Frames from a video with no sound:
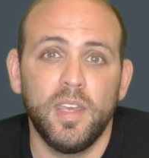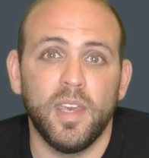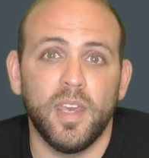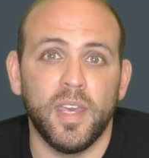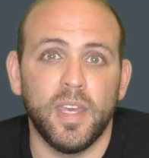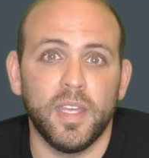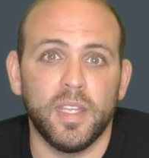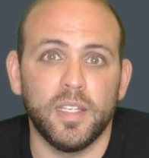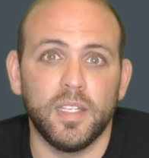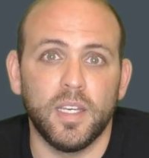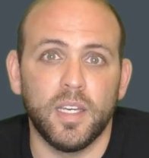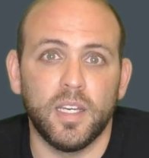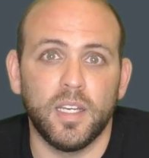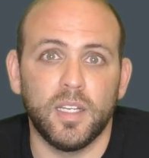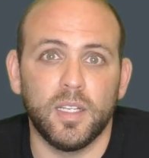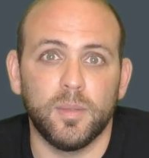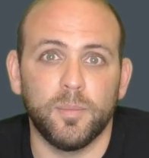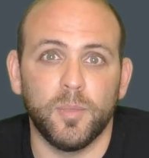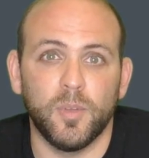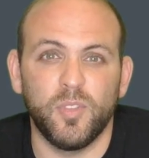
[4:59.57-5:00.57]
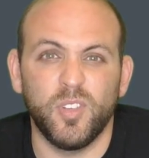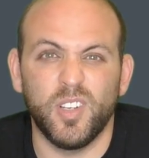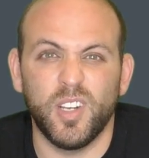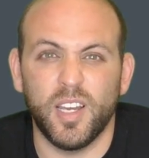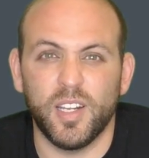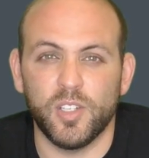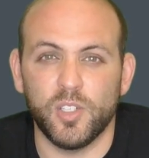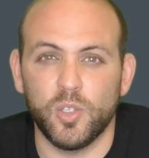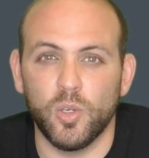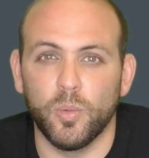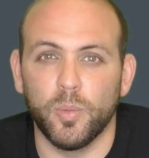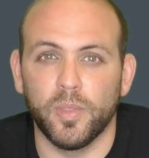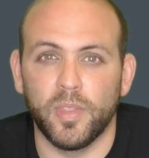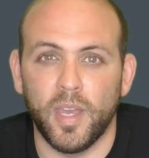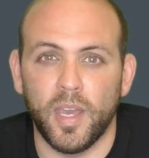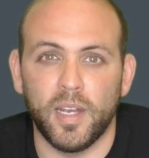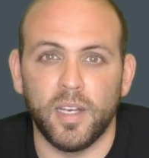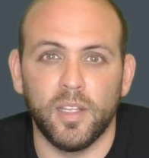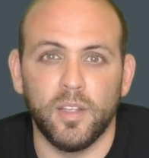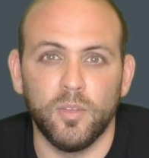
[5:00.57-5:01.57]
And if you're not sure what
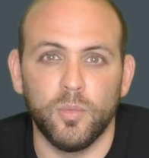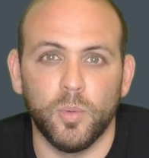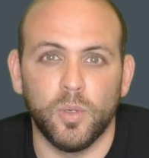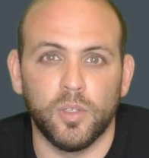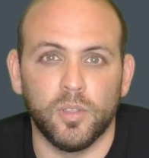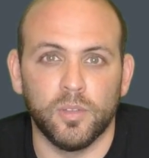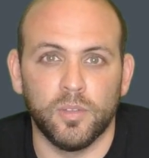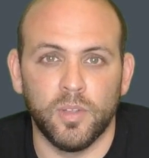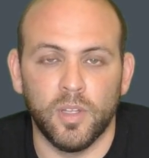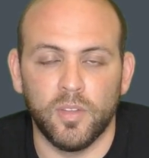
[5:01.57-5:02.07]
that is, well,